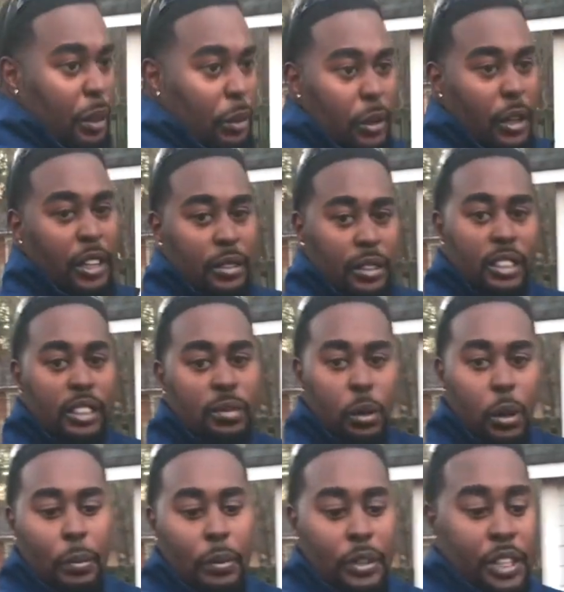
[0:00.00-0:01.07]
bit where it's
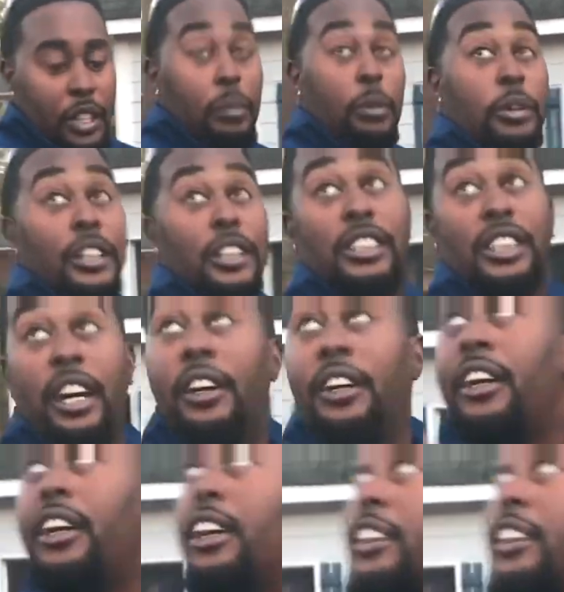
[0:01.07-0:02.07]
more presentable. This area